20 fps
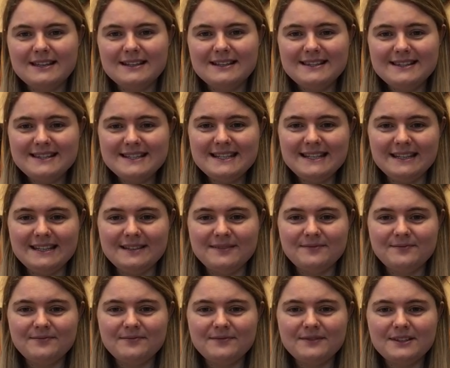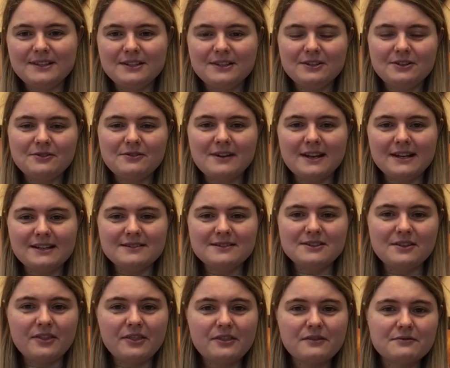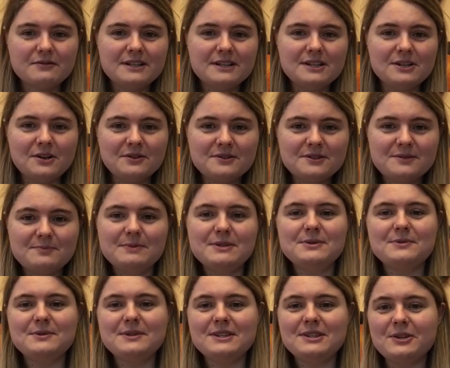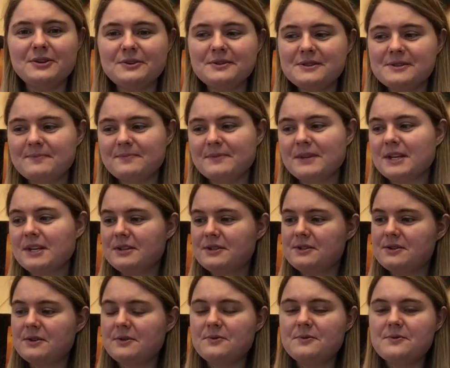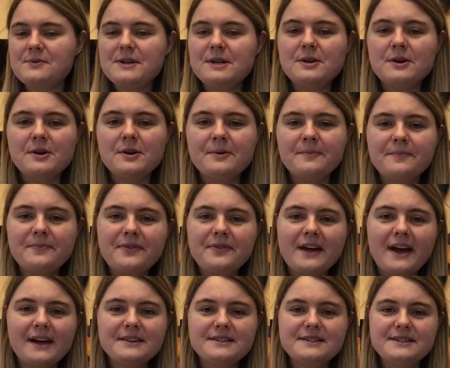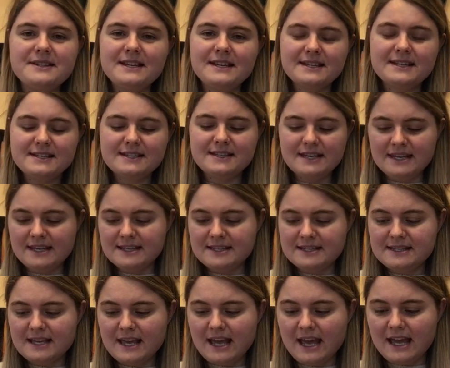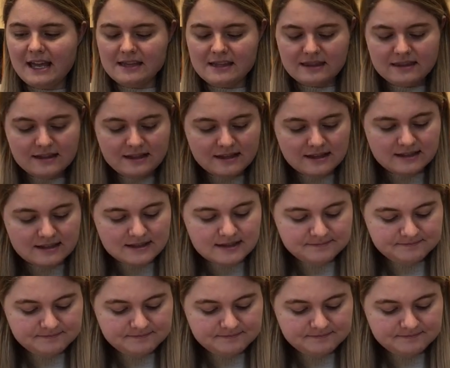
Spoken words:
D. Great, so 3 notes between those. So we know that this is a third.